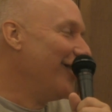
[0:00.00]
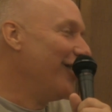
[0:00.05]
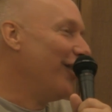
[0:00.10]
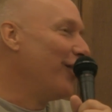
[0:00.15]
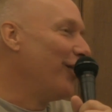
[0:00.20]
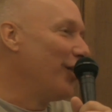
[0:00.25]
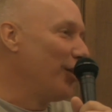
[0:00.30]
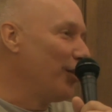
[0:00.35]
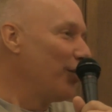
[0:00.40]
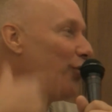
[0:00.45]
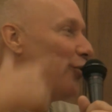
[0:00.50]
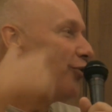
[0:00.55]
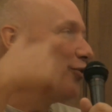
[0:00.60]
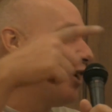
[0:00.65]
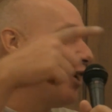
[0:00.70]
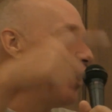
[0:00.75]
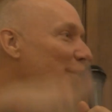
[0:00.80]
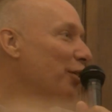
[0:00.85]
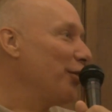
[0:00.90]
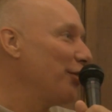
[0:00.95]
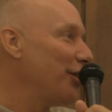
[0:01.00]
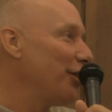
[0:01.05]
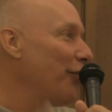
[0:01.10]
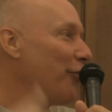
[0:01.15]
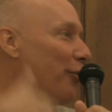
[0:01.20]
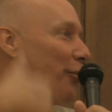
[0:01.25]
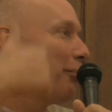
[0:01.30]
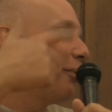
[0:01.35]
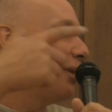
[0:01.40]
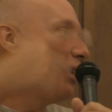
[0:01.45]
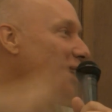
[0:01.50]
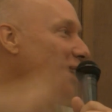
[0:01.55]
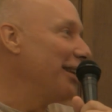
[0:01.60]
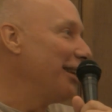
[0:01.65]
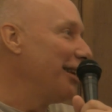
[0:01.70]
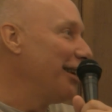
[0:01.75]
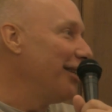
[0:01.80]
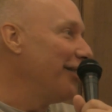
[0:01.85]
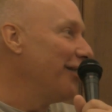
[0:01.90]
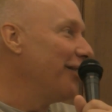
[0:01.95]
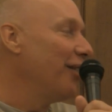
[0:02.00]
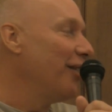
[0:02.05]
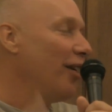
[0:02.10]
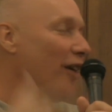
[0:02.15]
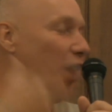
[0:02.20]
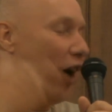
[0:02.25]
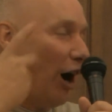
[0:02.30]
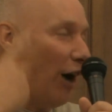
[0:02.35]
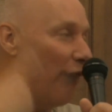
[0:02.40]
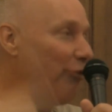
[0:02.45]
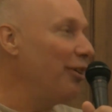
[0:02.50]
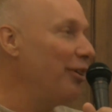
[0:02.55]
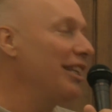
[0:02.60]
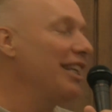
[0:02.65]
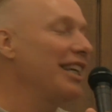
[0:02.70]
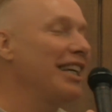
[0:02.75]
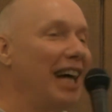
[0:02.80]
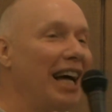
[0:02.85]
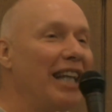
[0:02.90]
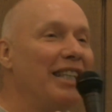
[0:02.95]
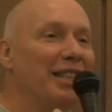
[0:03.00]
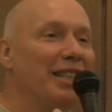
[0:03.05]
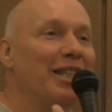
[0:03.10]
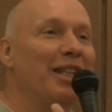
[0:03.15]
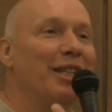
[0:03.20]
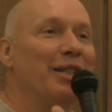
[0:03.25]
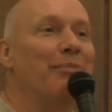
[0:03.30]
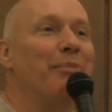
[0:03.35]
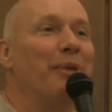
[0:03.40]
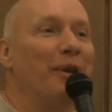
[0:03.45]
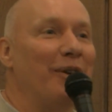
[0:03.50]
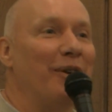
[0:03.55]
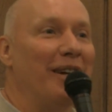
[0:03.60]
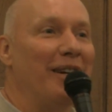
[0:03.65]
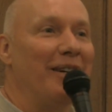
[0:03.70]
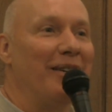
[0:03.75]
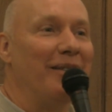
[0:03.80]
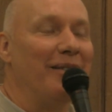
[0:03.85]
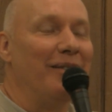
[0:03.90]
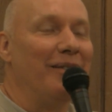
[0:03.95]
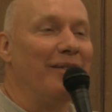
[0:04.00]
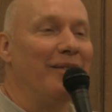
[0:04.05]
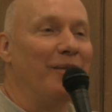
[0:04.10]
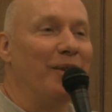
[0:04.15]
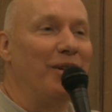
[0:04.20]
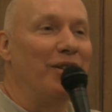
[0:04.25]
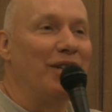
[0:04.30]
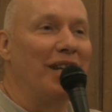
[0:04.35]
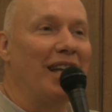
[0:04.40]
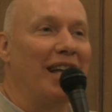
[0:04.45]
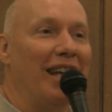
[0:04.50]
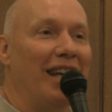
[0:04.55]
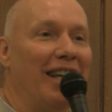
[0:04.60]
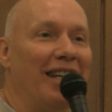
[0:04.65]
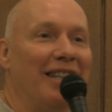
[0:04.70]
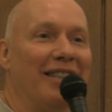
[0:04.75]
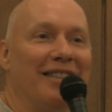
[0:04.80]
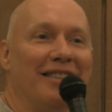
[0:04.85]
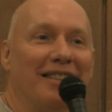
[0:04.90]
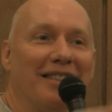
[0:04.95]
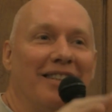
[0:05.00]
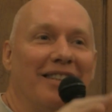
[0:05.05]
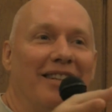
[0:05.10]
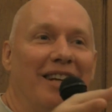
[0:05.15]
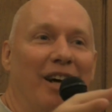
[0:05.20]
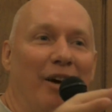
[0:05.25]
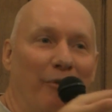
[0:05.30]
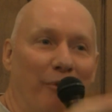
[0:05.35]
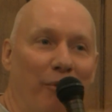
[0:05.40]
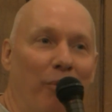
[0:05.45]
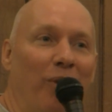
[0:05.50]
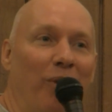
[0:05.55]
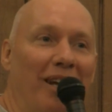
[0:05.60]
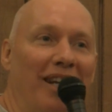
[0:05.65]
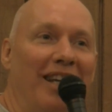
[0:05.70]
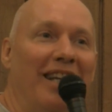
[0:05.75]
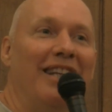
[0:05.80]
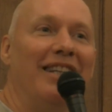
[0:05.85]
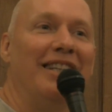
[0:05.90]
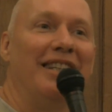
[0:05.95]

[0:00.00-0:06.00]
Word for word: where you found yourself repeatedly offering the guidance of the Spirit, which then is avoided,